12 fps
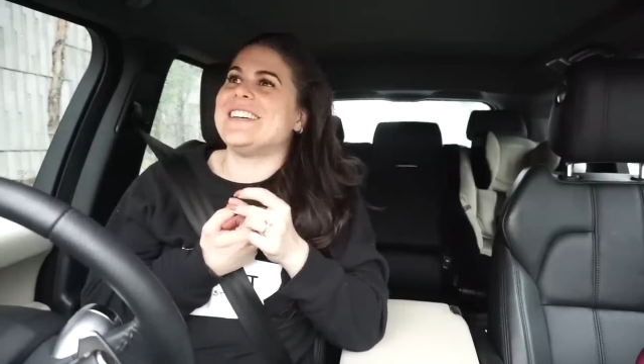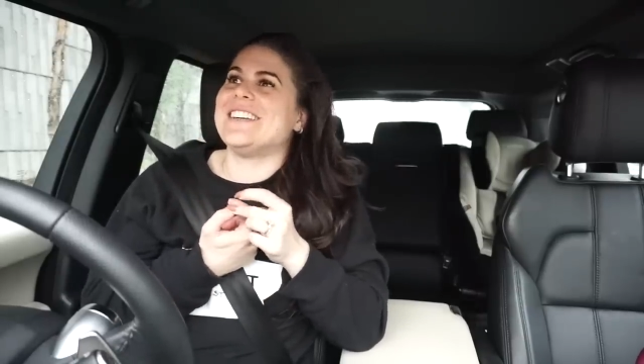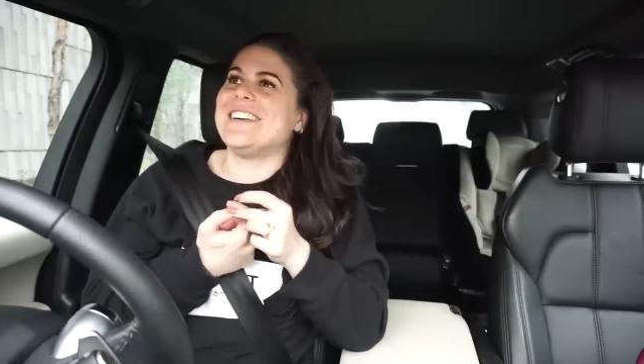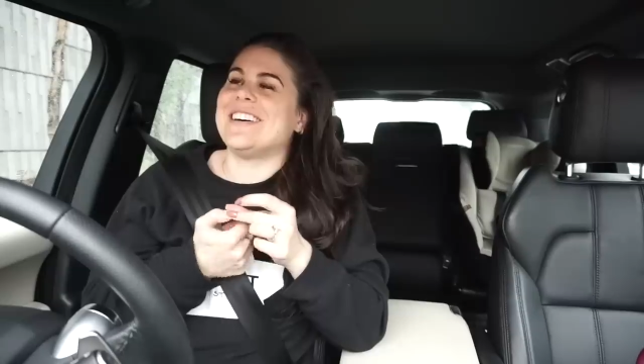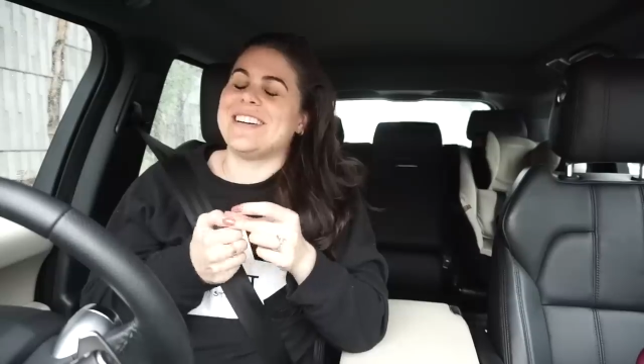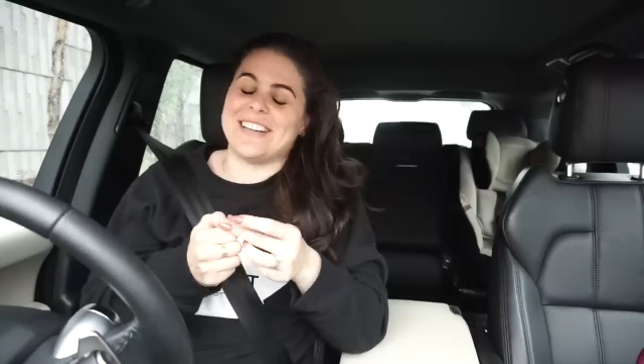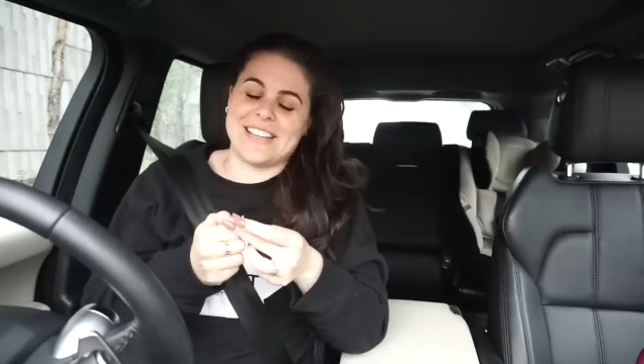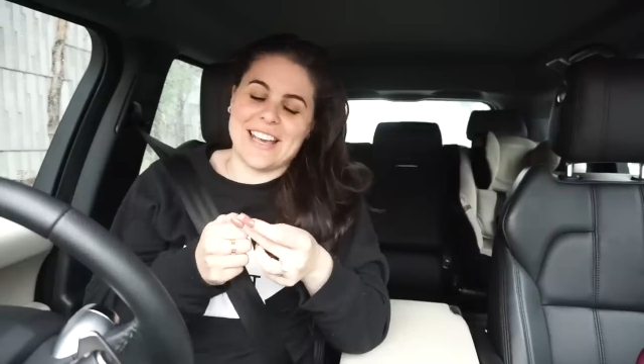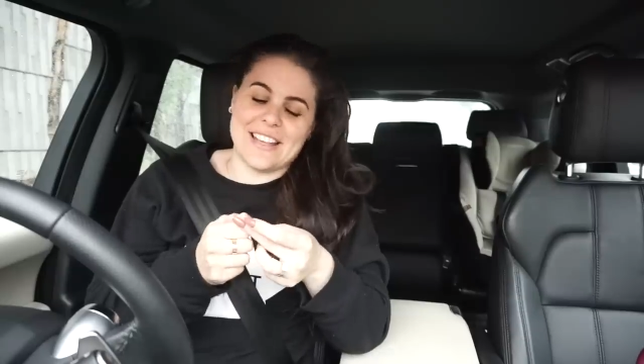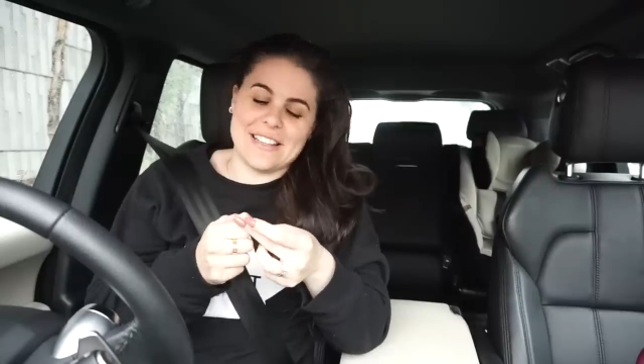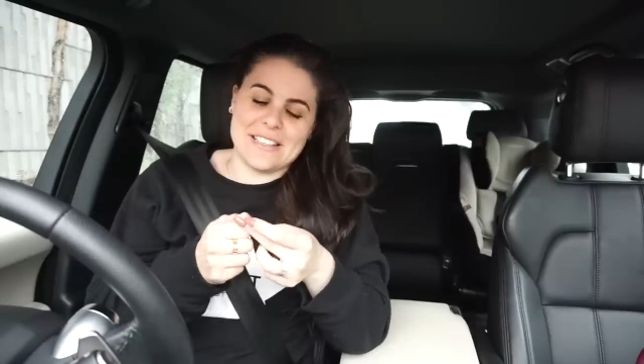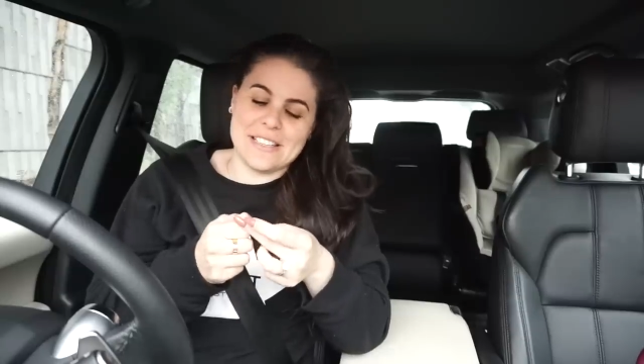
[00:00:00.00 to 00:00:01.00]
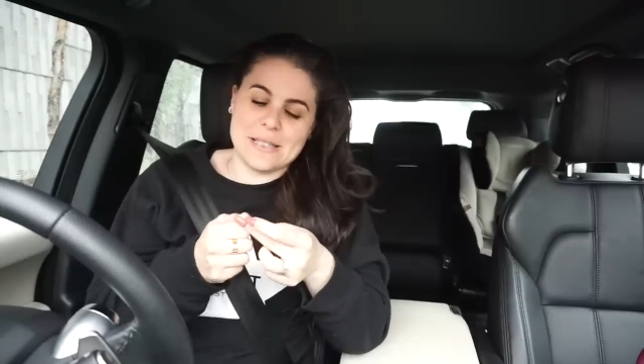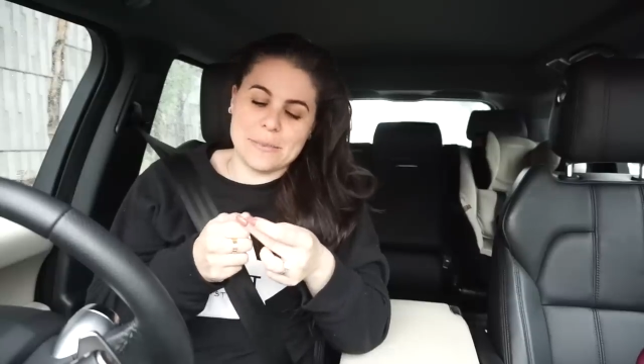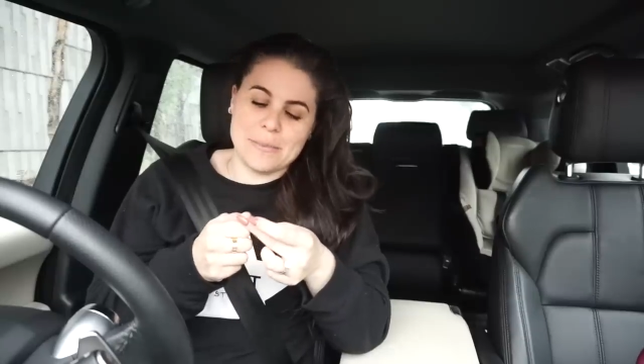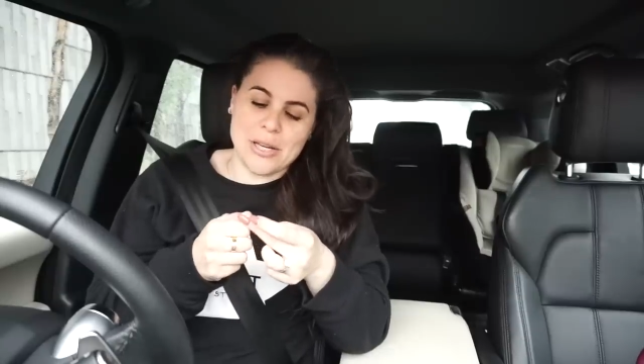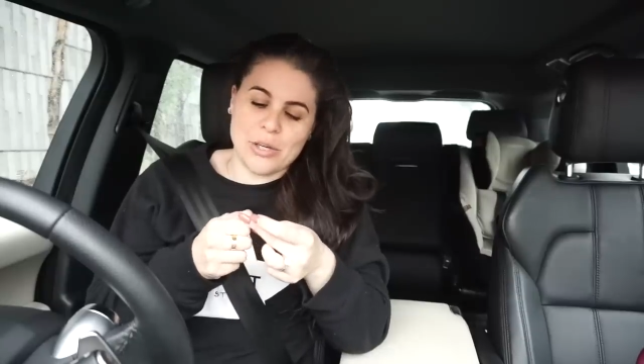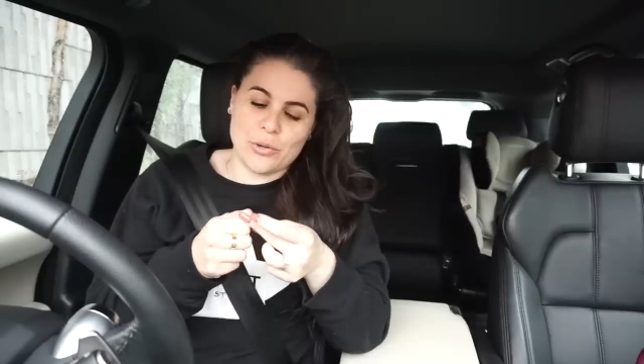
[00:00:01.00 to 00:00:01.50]
oh, okay, this
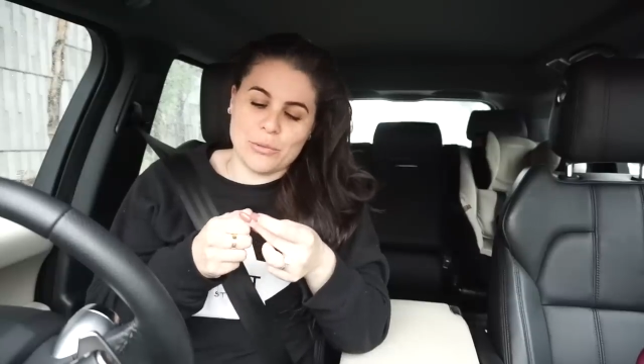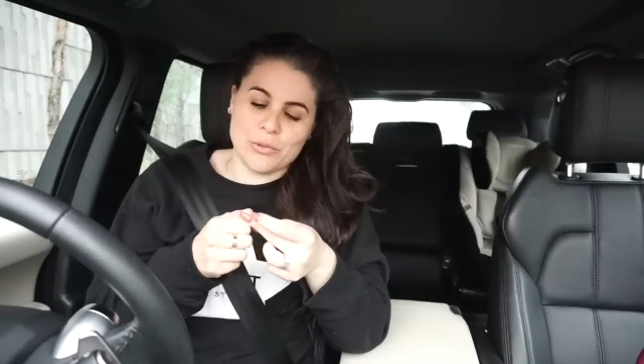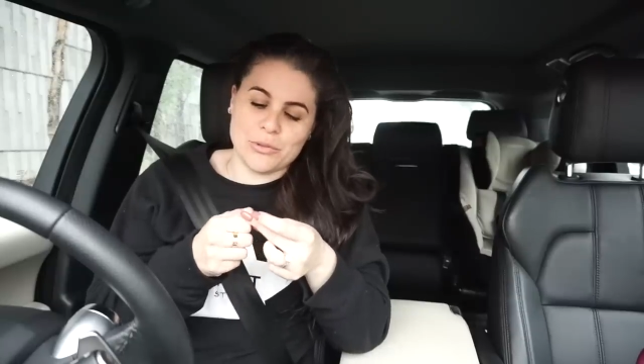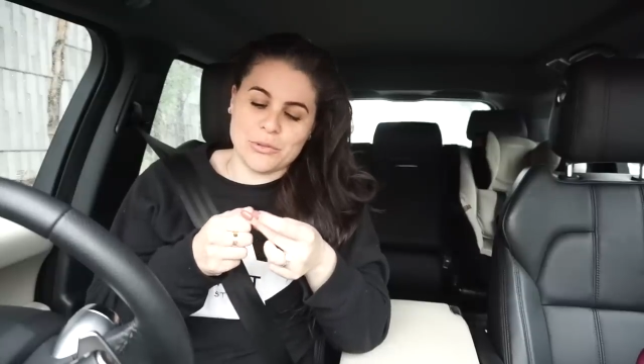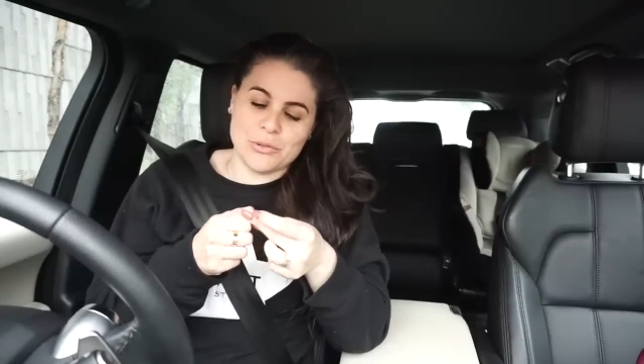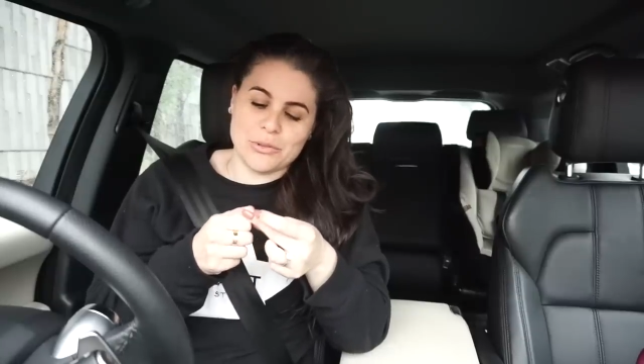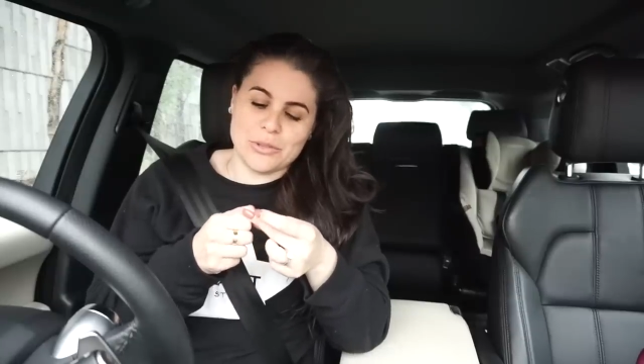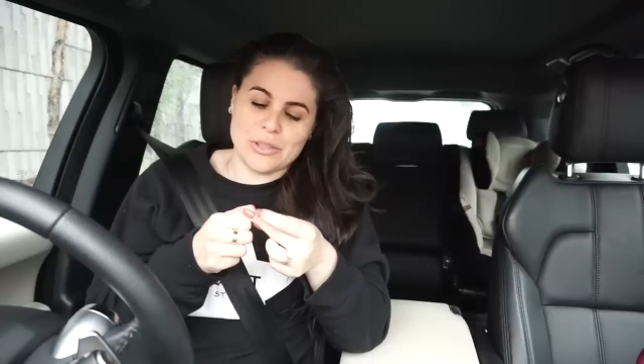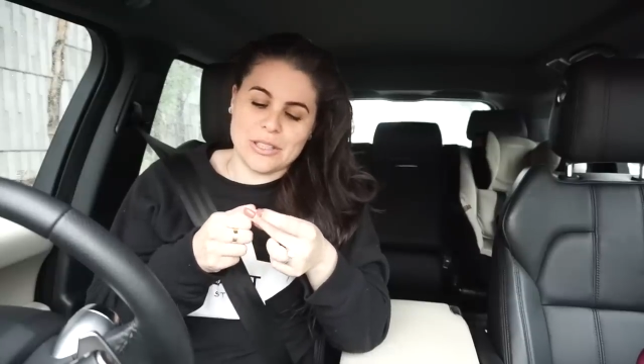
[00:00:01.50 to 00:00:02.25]
isn't my normal,